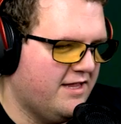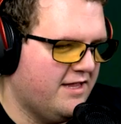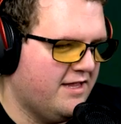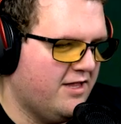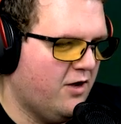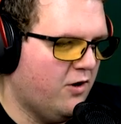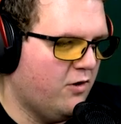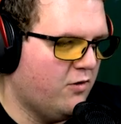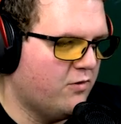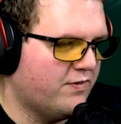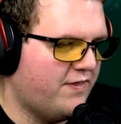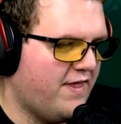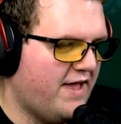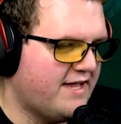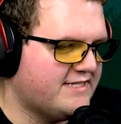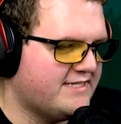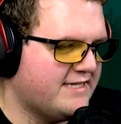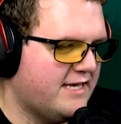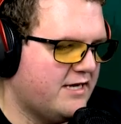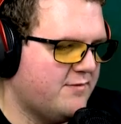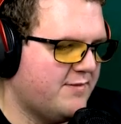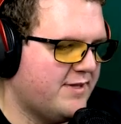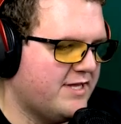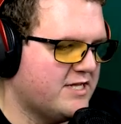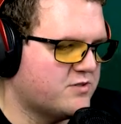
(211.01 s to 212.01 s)
Oh, that's an
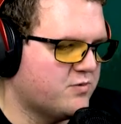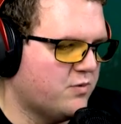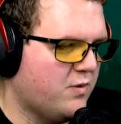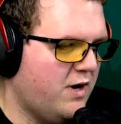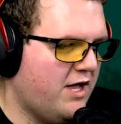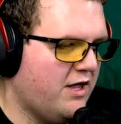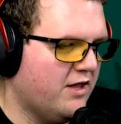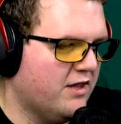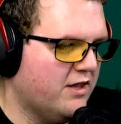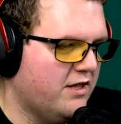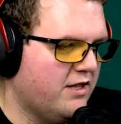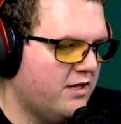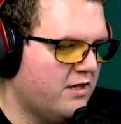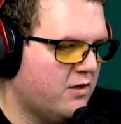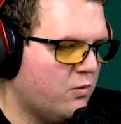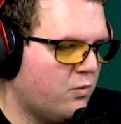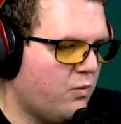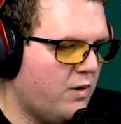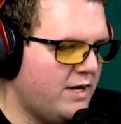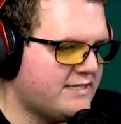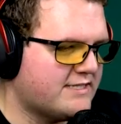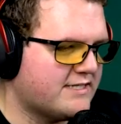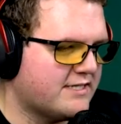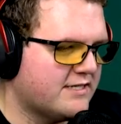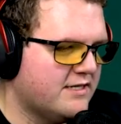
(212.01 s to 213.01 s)
enemy as well.
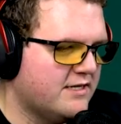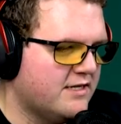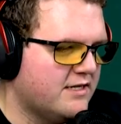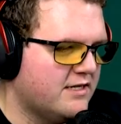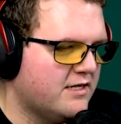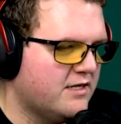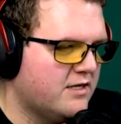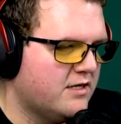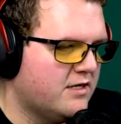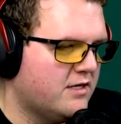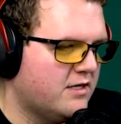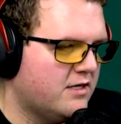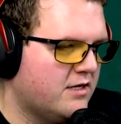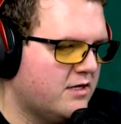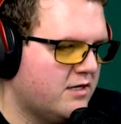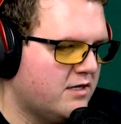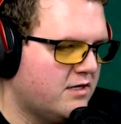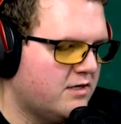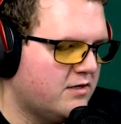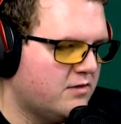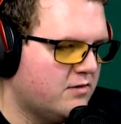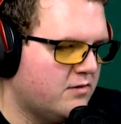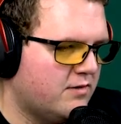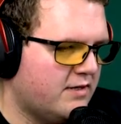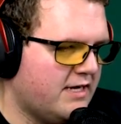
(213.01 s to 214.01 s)
What?
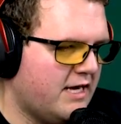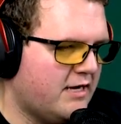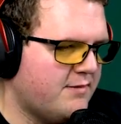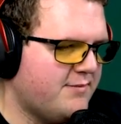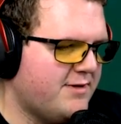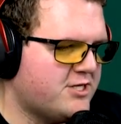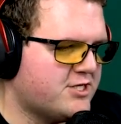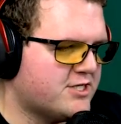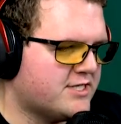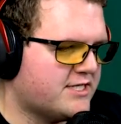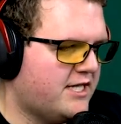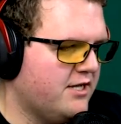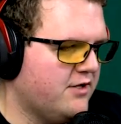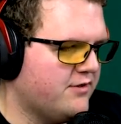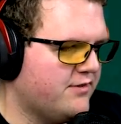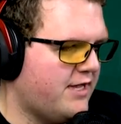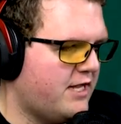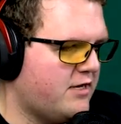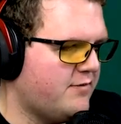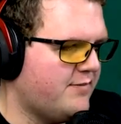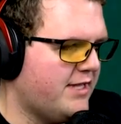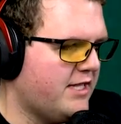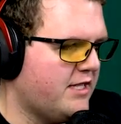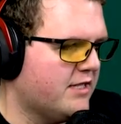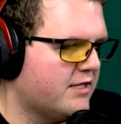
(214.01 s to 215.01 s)
An enemy just killed an
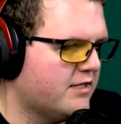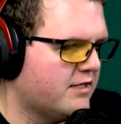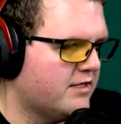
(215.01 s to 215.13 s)
enemy?